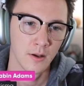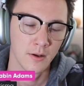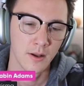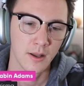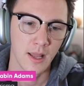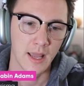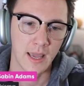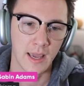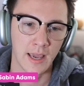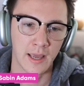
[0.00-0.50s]

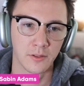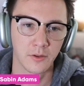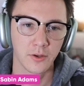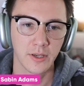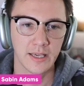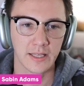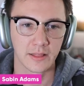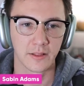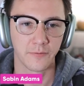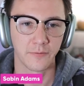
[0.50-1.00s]
And
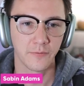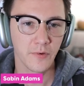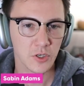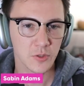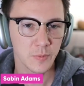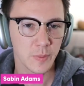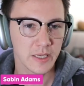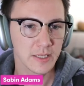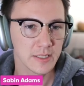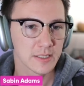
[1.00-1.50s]
looking at the first
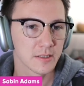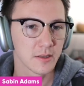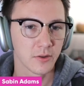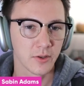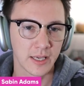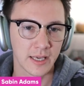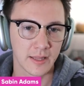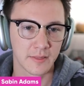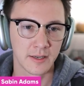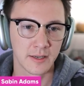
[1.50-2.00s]
piece,
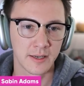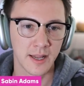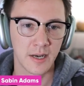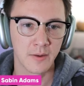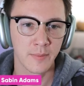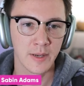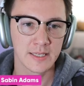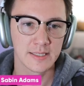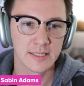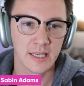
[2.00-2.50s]
looking at the
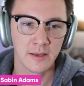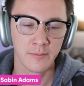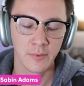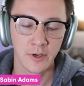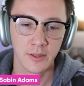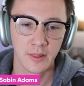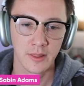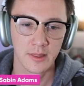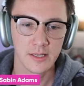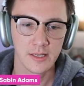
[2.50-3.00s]
database
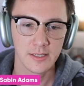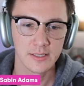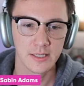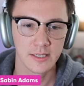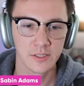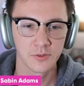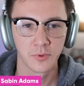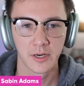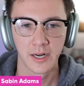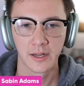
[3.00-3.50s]
schema, this
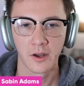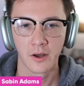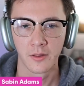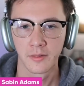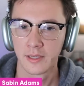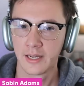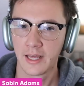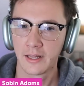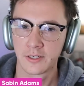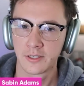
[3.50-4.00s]
is what I call the
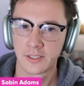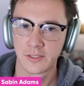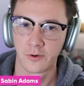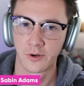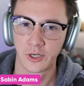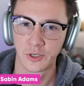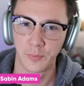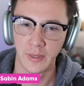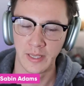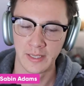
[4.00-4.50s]
data
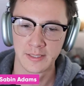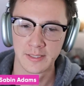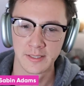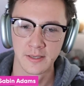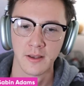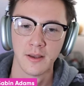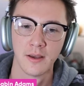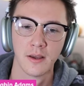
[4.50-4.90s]
storage piece.